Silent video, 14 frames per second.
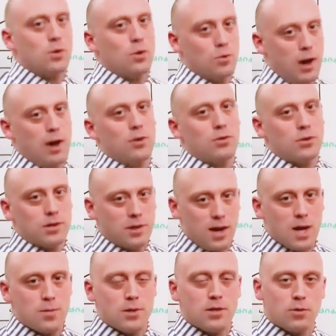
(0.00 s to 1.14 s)
go around the
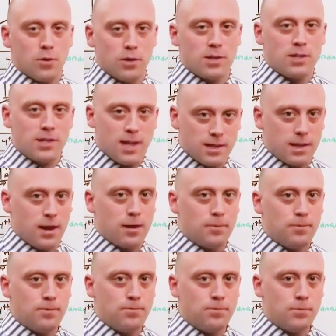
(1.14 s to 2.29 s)
diamond in order to get there.
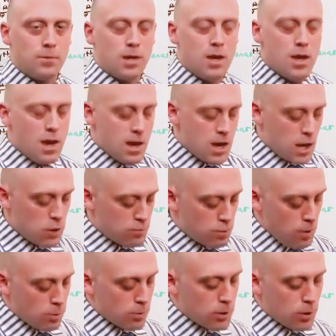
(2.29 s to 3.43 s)
Now, you've
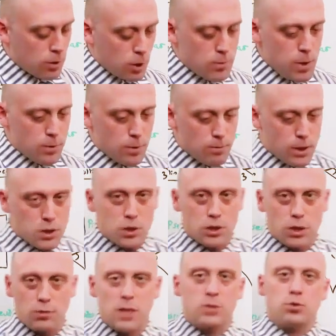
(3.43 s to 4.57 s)
probably heard people mention
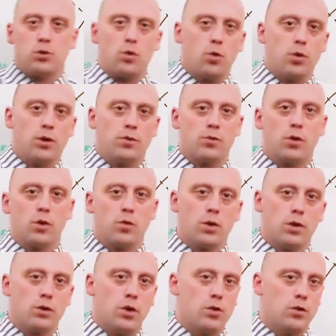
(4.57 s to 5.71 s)
the respiratory
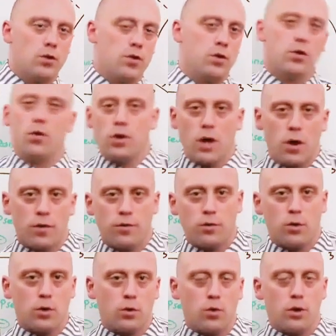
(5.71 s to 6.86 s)
fluoroquinolone or the urinary
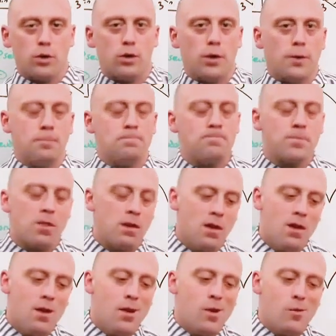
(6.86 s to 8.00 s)
fluoroquinolone.
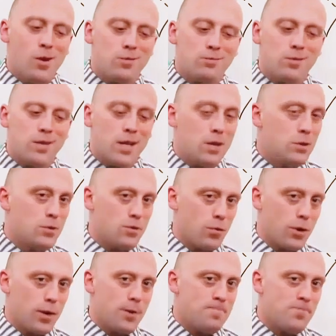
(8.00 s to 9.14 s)
Well, I got news
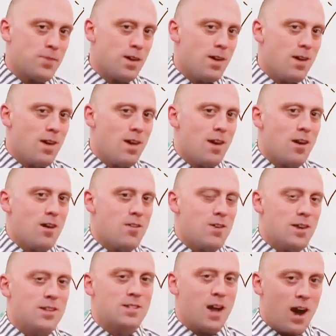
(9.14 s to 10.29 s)
for you. The
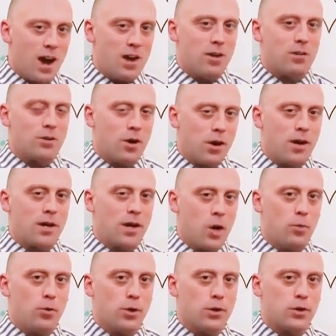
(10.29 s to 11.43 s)
entire cardiac
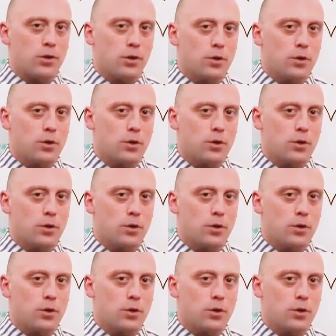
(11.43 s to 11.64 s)
output